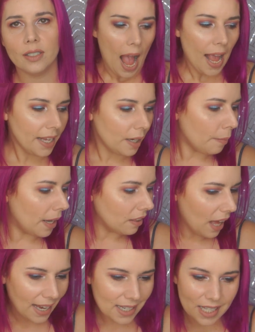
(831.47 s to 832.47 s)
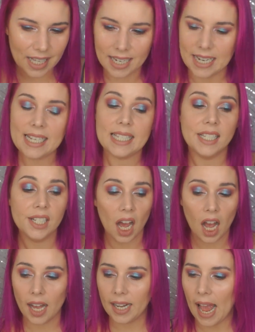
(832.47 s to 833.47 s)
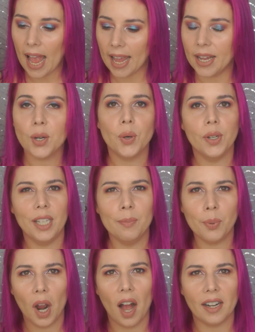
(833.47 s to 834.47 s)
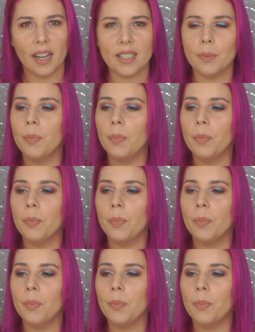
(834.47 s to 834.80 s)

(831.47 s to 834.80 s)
And my last thing is not a cream product,